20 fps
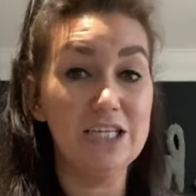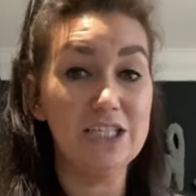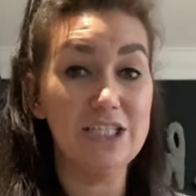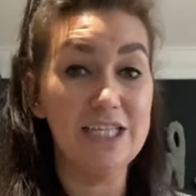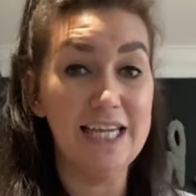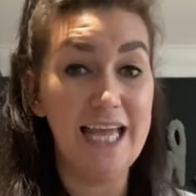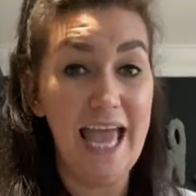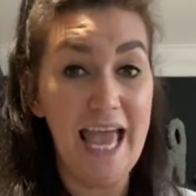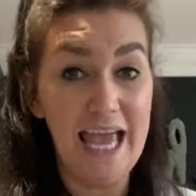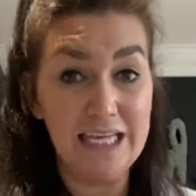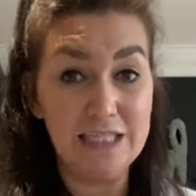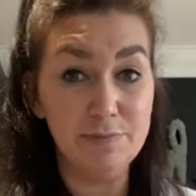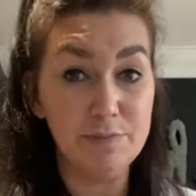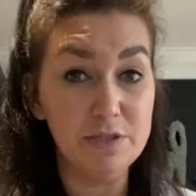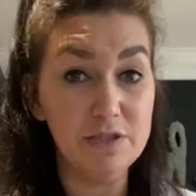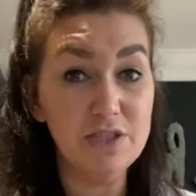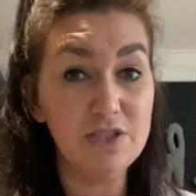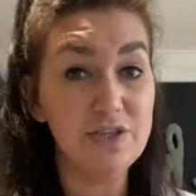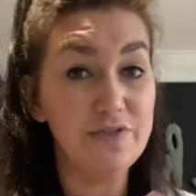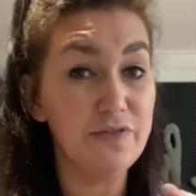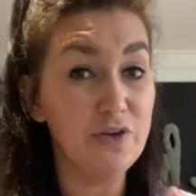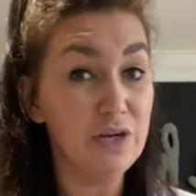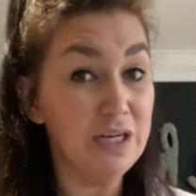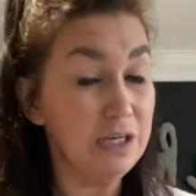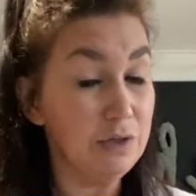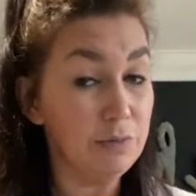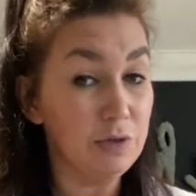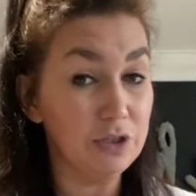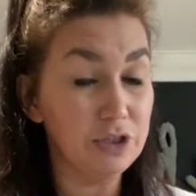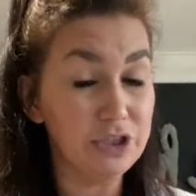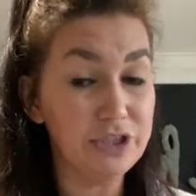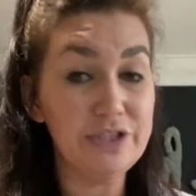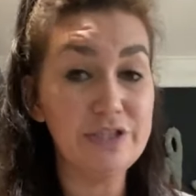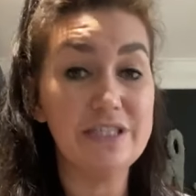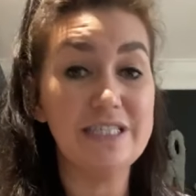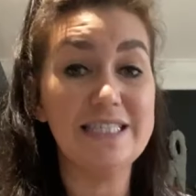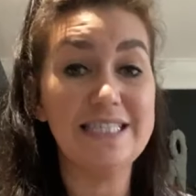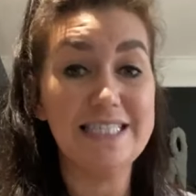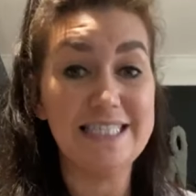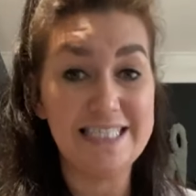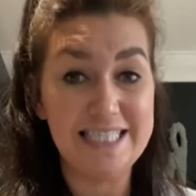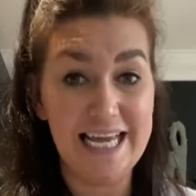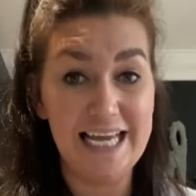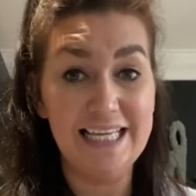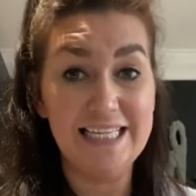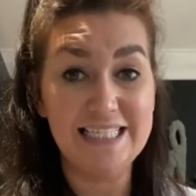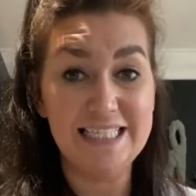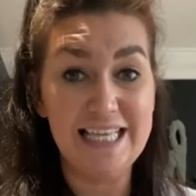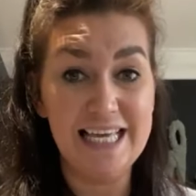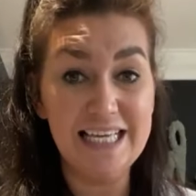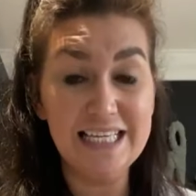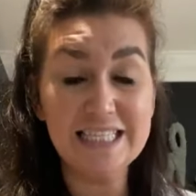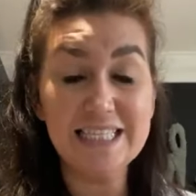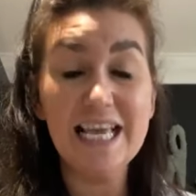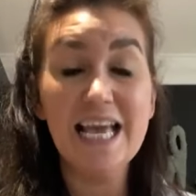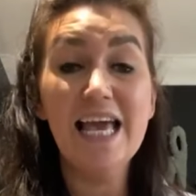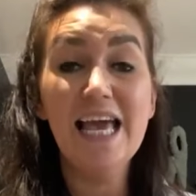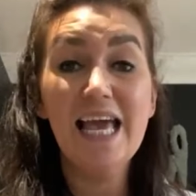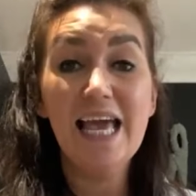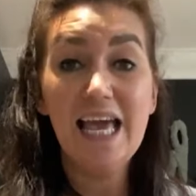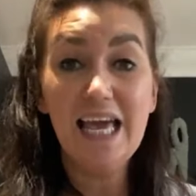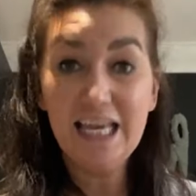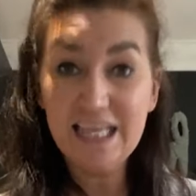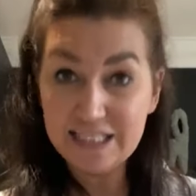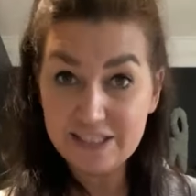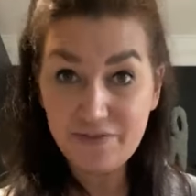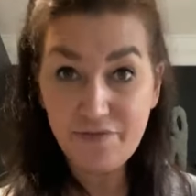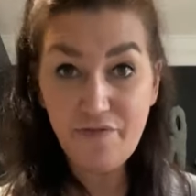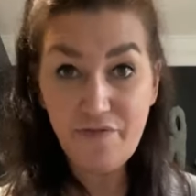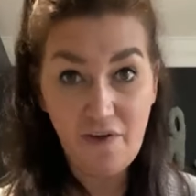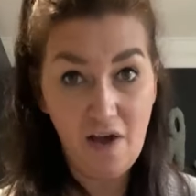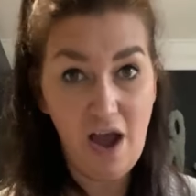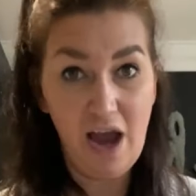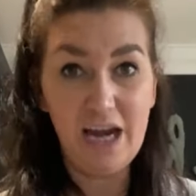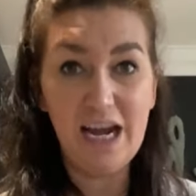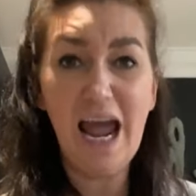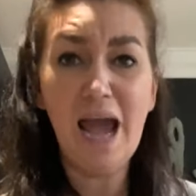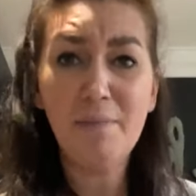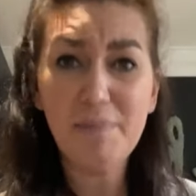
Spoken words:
actually edible. So if your little one chooses to taste this, it's fine.